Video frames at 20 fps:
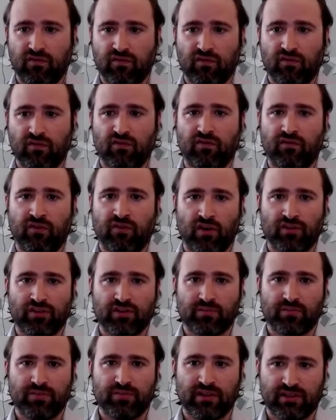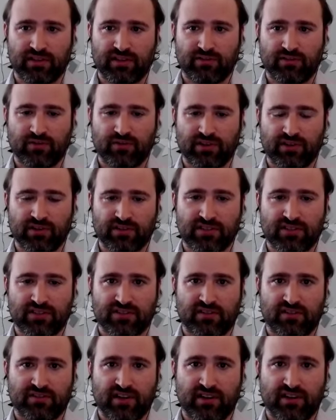vulnerability when you're
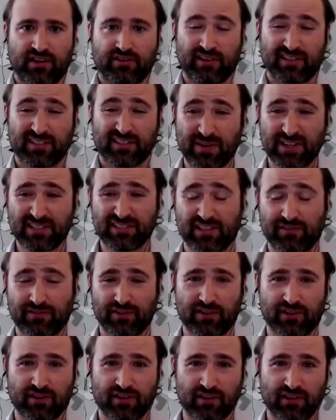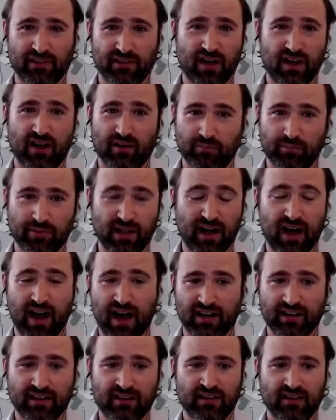stuttering, especially if you're in a long
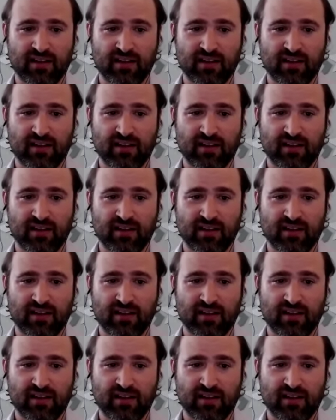block,